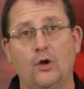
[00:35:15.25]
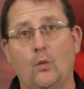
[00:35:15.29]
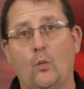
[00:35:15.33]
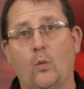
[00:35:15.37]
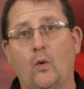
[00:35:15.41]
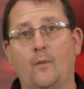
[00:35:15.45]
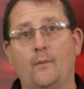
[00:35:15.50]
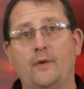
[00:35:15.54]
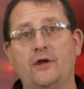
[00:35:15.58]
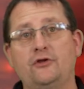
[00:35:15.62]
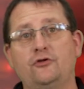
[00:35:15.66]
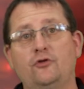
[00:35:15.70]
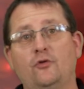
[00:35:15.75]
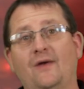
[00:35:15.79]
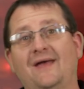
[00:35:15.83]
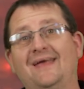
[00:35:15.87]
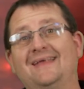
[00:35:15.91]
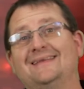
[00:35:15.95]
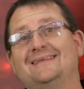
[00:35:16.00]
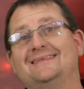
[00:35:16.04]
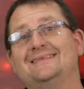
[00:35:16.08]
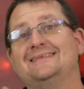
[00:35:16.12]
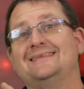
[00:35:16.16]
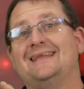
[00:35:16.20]
when we do a
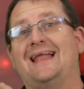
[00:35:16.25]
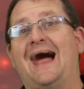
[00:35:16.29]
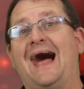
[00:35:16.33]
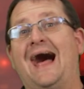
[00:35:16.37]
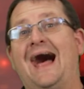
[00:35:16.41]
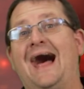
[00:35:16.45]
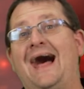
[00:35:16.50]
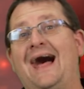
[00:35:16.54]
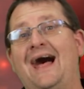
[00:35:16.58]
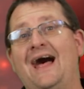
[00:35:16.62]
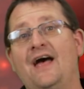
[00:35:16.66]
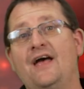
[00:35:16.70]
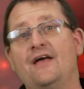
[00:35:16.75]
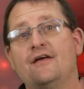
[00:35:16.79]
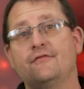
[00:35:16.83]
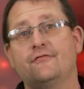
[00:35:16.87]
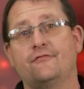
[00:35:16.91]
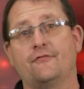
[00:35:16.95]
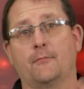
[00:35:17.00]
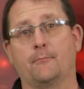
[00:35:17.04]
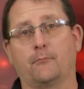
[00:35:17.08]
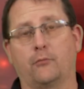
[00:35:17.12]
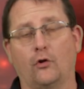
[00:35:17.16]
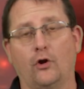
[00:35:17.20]
live
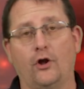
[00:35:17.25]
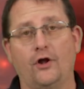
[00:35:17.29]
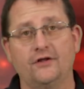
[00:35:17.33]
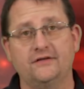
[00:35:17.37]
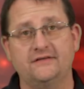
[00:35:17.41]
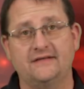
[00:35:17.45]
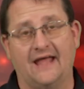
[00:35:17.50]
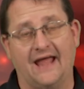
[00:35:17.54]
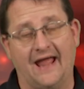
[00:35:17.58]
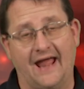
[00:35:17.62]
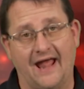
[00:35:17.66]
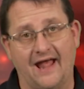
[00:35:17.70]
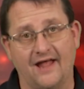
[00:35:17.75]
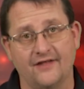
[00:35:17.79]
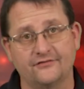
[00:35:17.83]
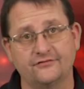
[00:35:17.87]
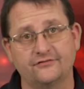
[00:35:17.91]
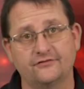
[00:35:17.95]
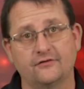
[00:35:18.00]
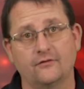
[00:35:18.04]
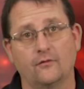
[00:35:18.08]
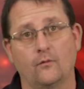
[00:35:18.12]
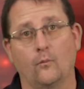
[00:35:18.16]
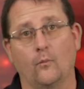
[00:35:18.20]
broadcast
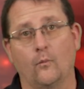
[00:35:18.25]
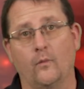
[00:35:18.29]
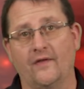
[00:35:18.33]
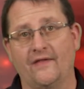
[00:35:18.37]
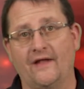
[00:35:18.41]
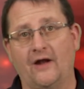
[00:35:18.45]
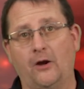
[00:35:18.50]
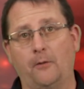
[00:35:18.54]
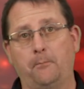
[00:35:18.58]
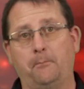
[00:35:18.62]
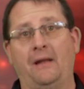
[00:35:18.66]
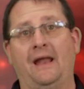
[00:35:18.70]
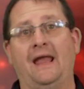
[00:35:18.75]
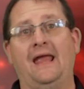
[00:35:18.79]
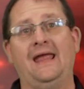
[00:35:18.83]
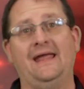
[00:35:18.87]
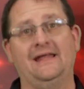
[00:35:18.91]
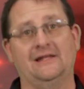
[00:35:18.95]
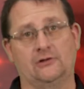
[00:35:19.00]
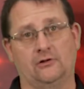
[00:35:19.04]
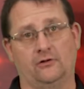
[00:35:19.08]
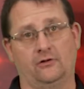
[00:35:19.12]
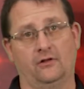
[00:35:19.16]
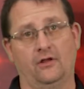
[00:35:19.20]
with our
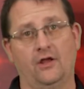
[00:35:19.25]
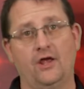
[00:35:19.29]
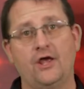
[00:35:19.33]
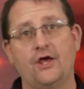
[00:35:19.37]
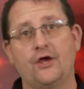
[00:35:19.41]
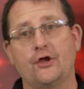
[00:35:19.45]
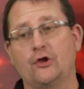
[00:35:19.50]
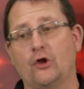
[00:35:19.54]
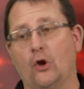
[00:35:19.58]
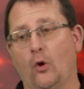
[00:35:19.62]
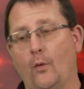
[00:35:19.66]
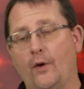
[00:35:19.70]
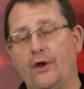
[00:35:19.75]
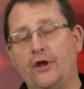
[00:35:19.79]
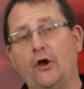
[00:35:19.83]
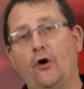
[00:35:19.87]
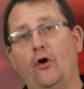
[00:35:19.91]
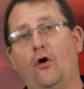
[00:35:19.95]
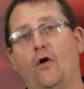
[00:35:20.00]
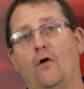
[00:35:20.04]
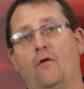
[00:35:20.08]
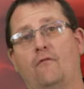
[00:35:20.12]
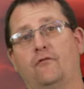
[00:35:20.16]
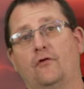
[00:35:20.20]
panel going
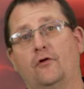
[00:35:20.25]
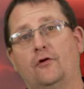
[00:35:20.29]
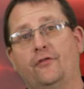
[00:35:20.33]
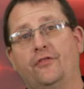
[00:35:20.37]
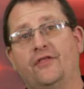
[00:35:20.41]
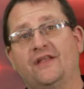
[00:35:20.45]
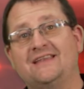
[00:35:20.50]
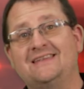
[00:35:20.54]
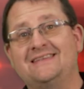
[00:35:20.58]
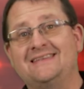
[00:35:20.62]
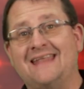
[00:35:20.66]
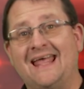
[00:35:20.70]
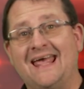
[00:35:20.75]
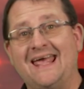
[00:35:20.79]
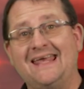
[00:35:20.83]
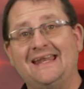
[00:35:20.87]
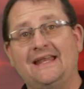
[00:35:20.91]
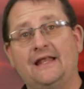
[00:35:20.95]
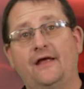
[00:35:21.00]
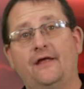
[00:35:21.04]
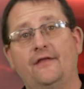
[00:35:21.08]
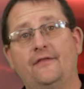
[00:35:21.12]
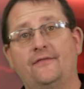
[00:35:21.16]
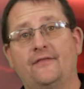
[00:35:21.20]
over the
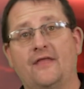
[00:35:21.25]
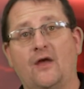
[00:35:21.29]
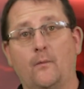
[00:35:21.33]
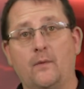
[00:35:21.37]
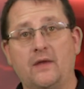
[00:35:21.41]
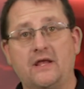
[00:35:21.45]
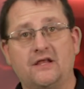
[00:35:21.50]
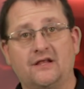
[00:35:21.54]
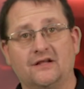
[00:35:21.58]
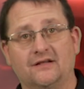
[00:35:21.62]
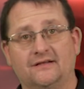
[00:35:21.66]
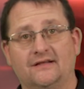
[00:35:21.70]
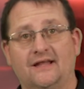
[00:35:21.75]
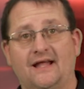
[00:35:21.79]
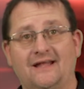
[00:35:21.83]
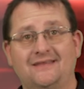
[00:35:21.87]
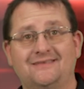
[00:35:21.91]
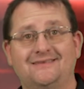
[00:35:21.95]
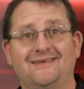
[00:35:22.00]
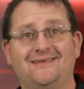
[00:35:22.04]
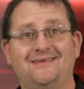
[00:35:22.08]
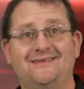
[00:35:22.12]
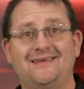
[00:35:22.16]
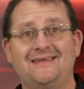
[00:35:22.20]
data that we
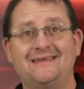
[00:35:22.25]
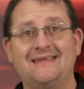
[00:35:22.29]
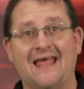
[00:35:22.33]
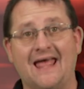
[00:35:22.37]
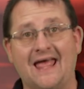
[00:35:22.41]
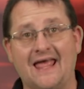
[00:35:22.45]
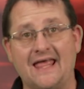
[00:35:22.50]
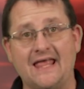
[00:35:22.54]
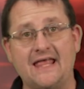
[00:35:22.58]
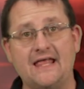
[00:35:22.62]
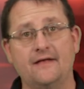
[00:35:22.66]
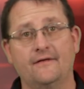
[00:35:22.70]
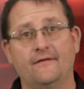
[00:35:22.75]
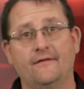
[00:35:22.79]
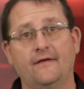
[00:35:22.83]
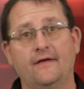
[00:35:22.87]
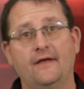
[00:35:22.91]
collected today